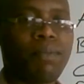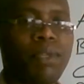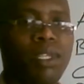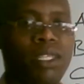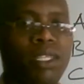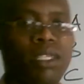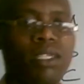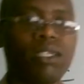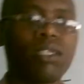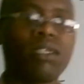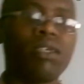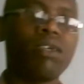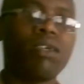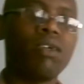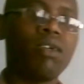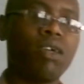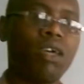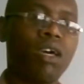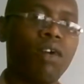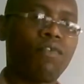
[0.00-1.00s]

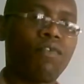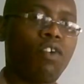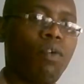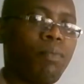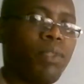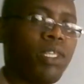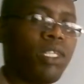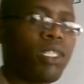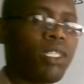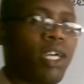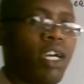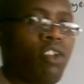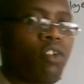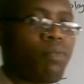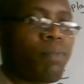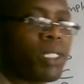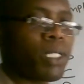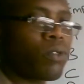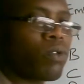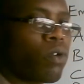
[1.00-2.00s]
it from this kind of
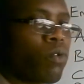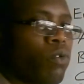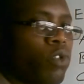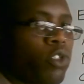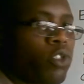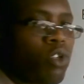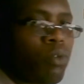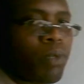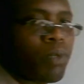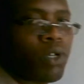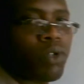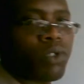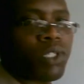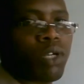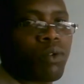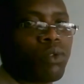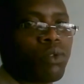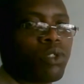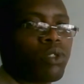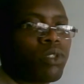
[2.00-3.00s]
particular question, because the
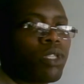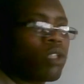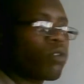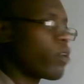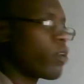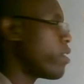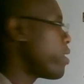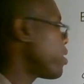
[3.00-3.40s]
question that we are going